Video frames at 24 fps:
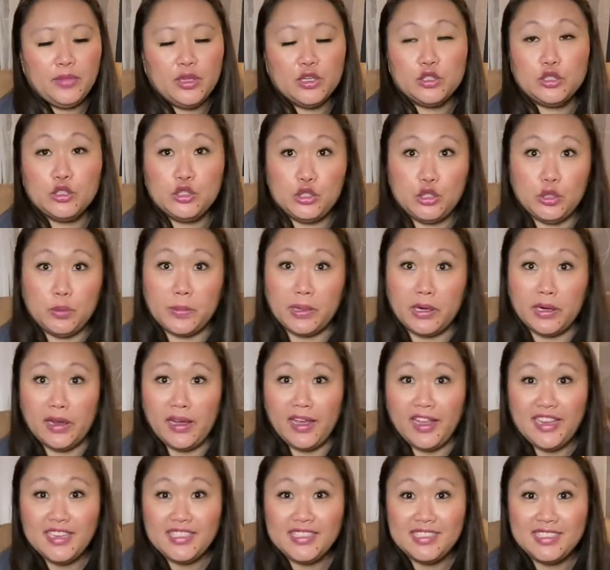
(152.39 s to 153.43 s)
They're super
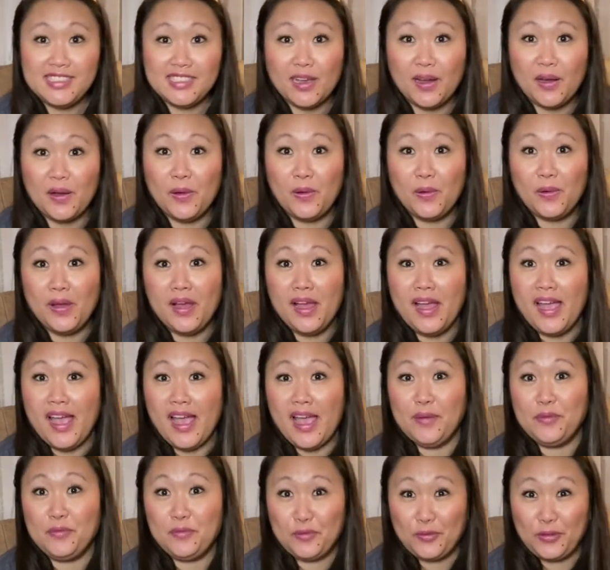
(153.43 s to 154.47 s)
nice. So
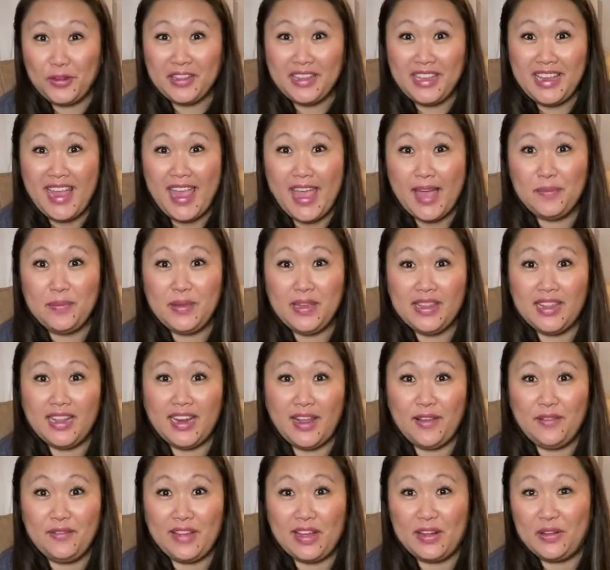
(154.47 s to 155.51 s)
I'm really happy that
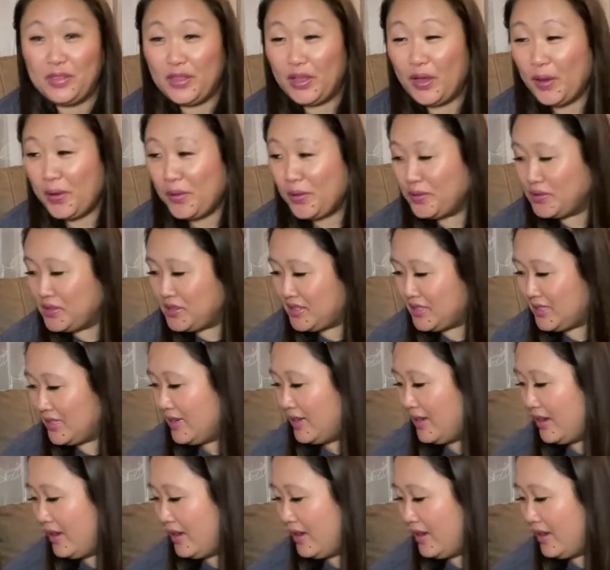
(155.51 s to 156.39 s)
I found those.